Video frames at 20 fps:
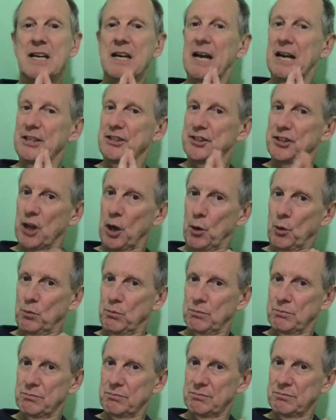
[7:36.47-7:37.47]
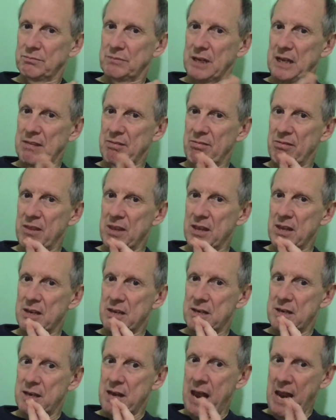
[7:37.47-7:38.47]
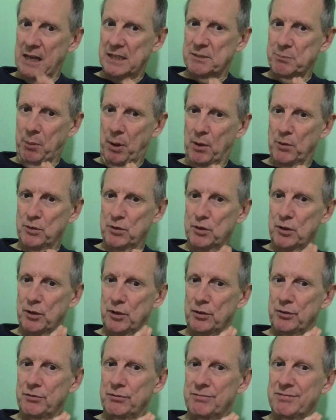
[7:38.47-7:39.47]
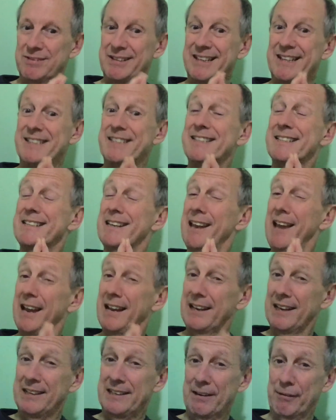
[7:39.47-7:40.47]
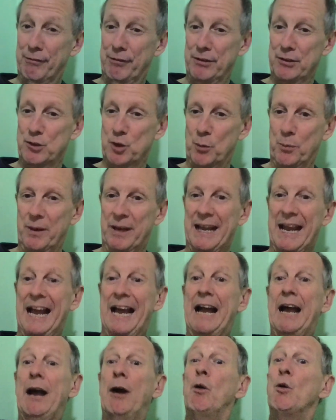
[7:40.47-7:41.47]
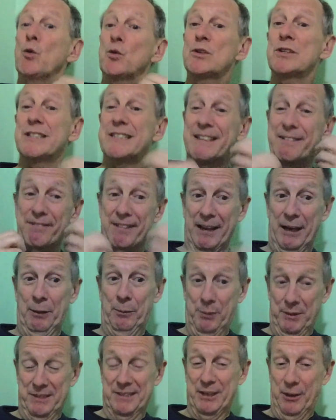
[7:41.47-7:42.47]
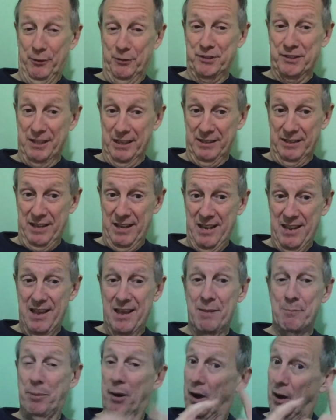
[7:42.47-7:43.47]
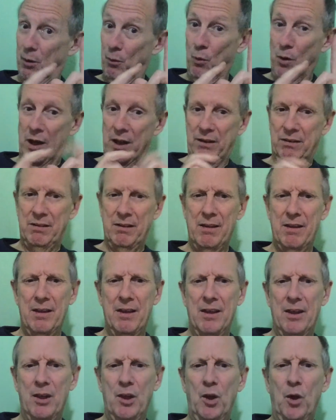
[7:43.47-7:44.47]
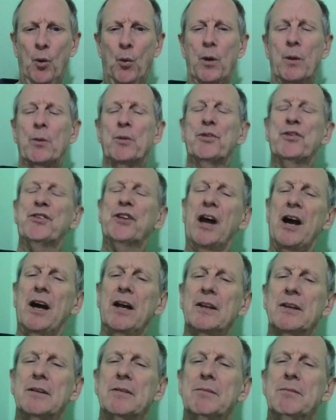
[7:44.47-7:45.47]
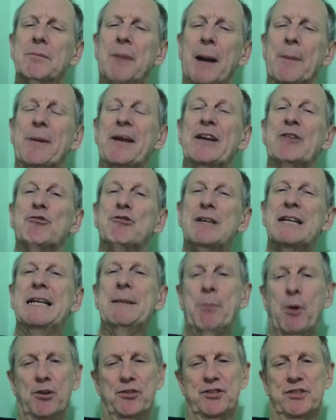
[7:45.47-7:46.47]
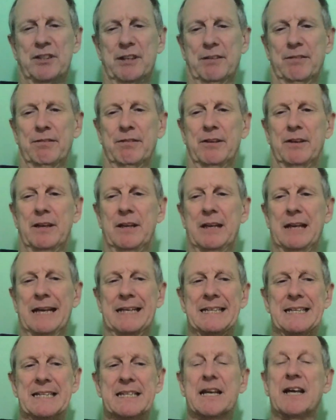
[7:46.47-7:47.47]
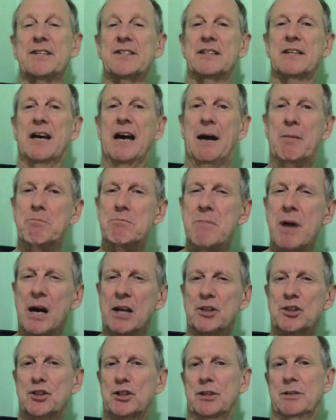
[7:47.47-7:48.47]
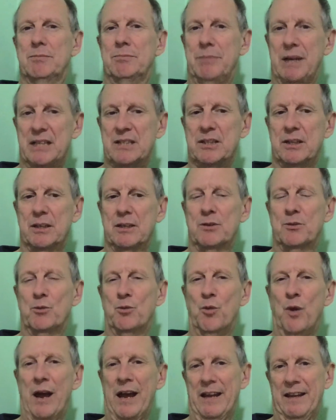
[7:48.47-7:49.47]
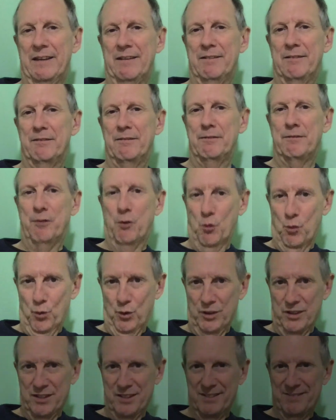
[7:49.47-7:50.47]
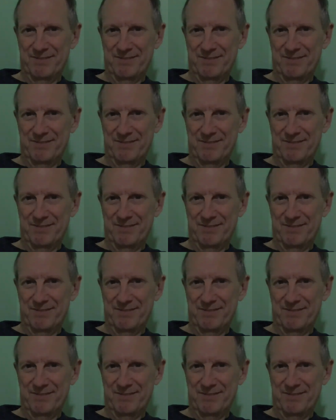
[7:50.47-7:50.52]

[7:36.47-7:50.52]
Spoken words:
And so, in the next post on a slightly different topic, how to develop a self-study, part 1, we will start by being really positive and discuss a much better way forward.